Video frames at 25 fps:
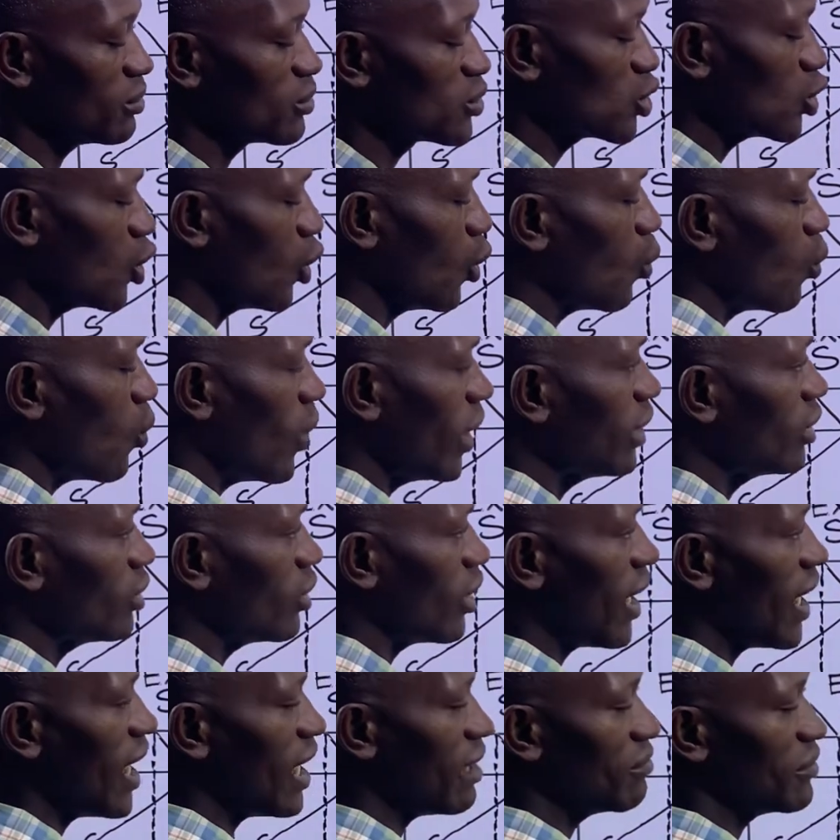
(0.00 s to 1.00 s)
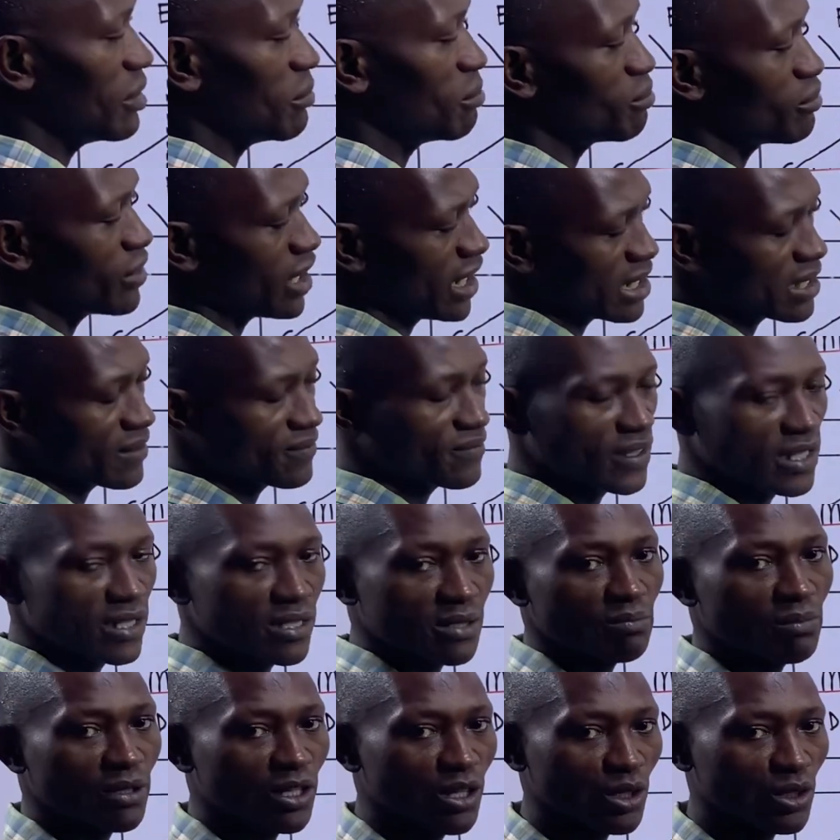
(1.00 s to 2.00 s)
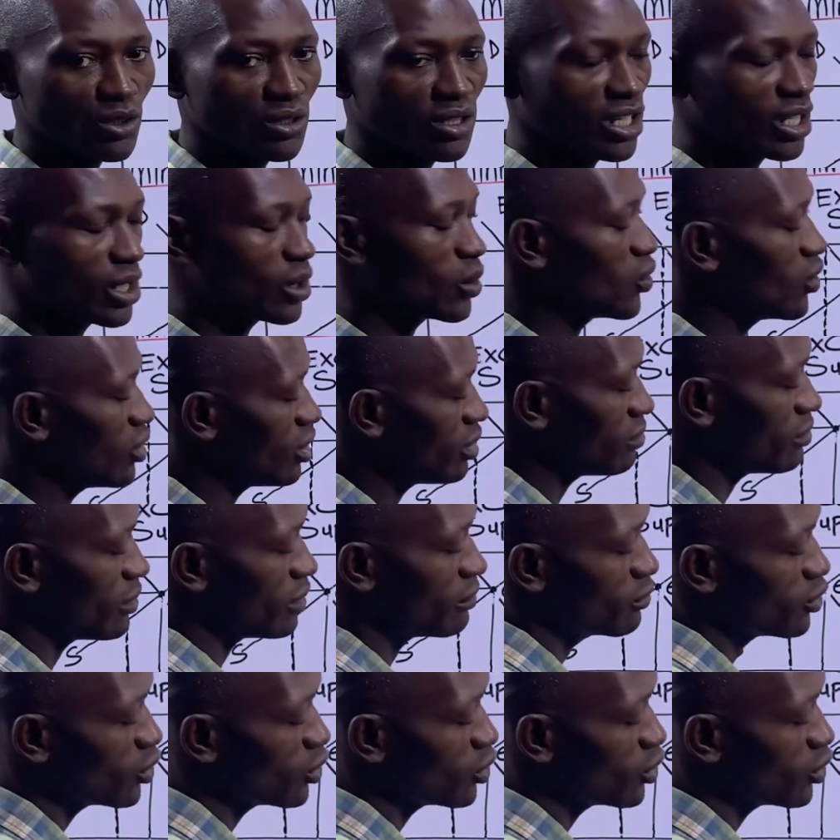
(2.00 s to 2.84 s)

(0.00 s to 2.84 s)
So when you have the price fixed below the equilibrium,